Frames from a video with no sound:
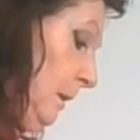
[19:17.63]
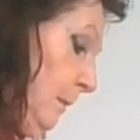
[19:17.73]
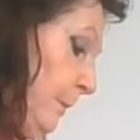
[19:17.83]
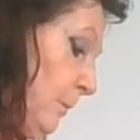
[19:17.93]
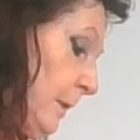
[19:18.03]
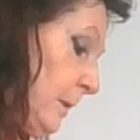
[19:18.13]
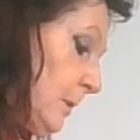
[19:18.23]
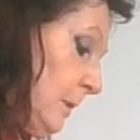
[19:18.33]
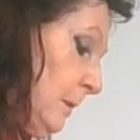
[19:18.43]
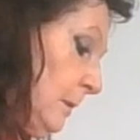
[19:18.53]
little bit on that
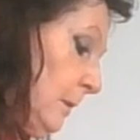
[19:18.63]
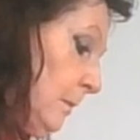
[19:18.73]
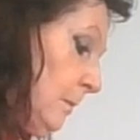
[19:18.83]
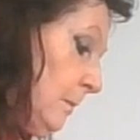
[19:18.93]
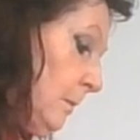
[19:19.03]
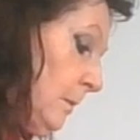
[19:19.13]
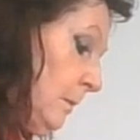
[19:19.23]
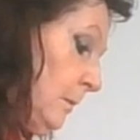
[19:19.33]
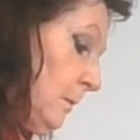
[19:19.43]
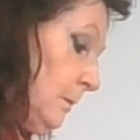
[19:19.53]
side.
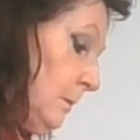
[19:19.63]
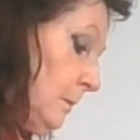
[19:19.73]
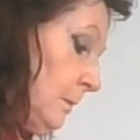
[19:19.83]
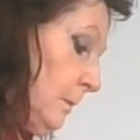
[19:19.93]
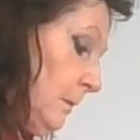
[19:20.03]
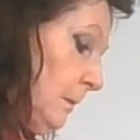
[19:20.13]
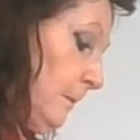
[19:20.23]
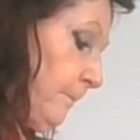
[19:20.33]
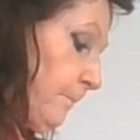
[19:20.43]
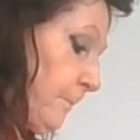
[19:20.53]
So yeah,
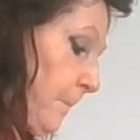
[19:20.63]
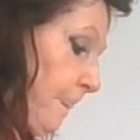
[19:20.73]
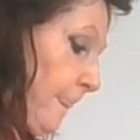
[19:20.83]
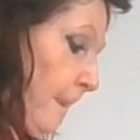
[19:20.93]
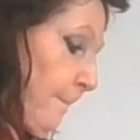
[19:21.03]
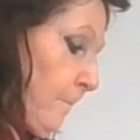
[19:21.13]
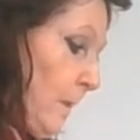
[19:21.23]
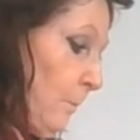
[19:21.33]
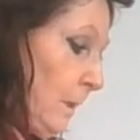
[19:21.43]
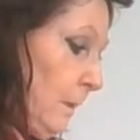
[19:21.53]
there
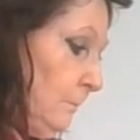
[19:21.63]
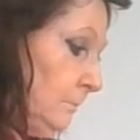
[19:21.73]
we go.